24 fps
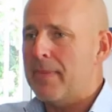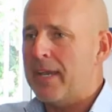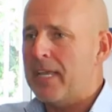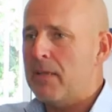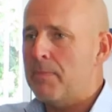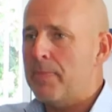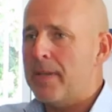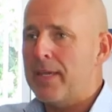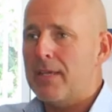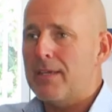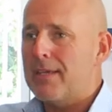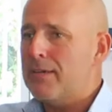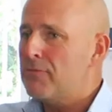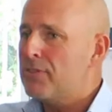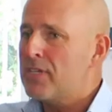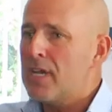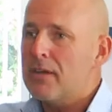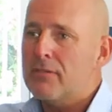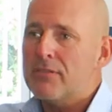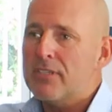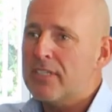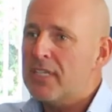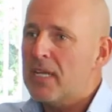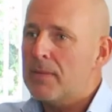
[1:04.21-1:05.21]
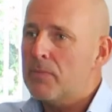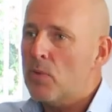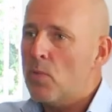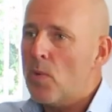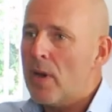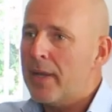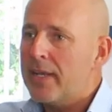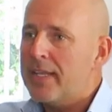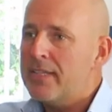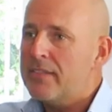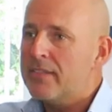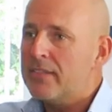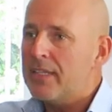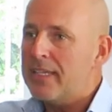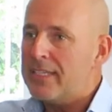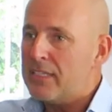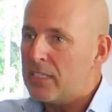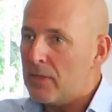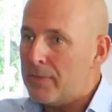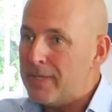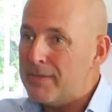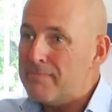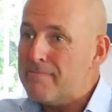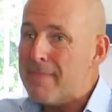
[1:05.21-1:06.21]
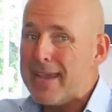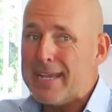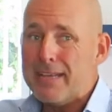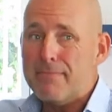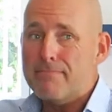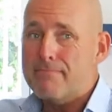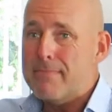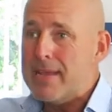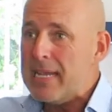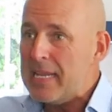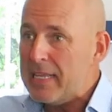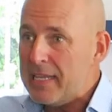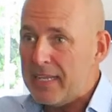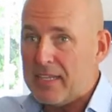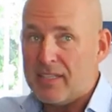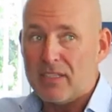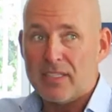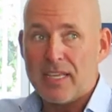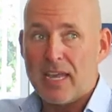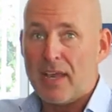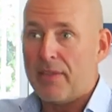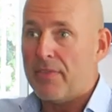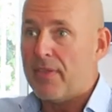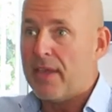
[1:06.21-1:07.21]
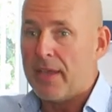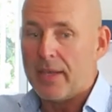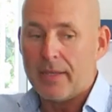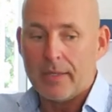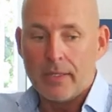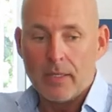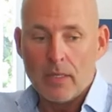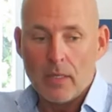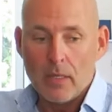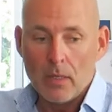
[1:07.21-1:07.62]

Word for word: it may be, he was going to number one instantly. So he made millions out of that.